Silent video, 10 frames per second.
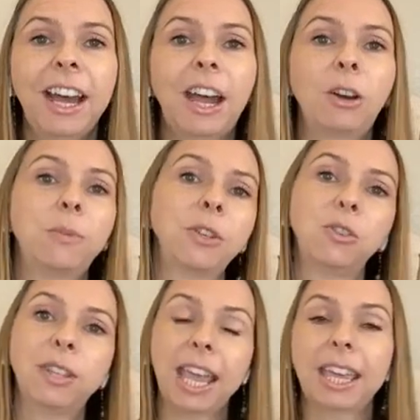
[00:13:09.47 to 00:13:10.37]
I hope that
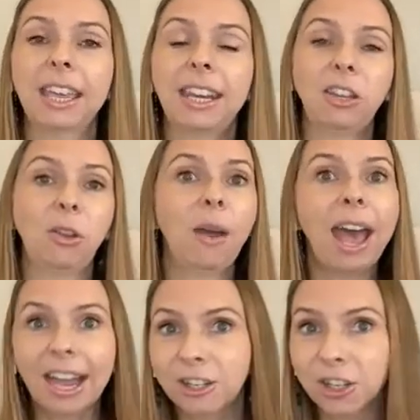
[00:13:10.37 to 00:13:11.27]
you take it and you
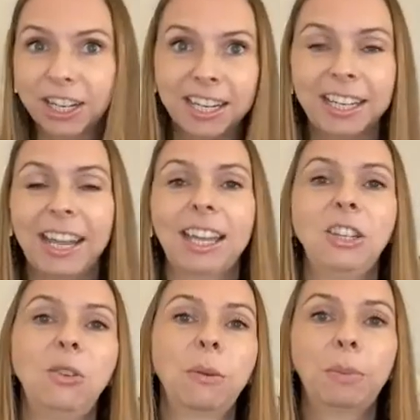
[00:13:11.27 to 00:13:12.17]
action it and
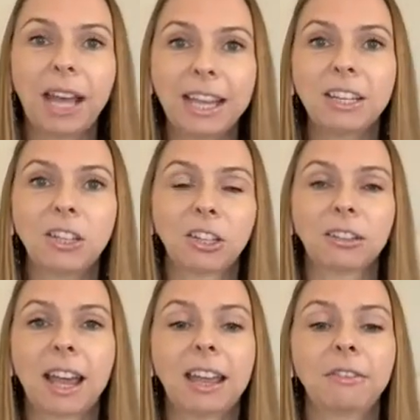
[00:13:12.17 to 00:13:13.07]
you apply it to your
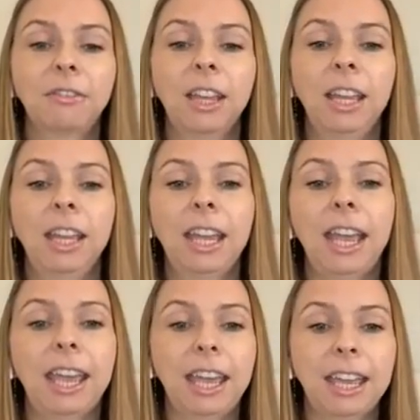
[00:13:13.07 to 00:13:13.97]
life.
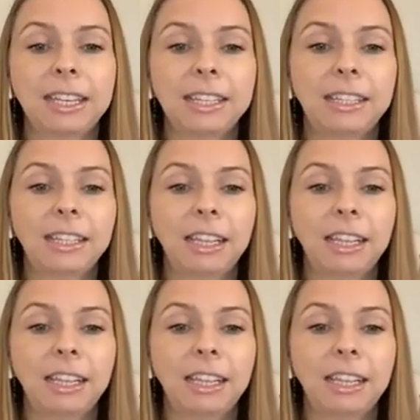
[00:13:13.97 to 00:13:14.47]
And,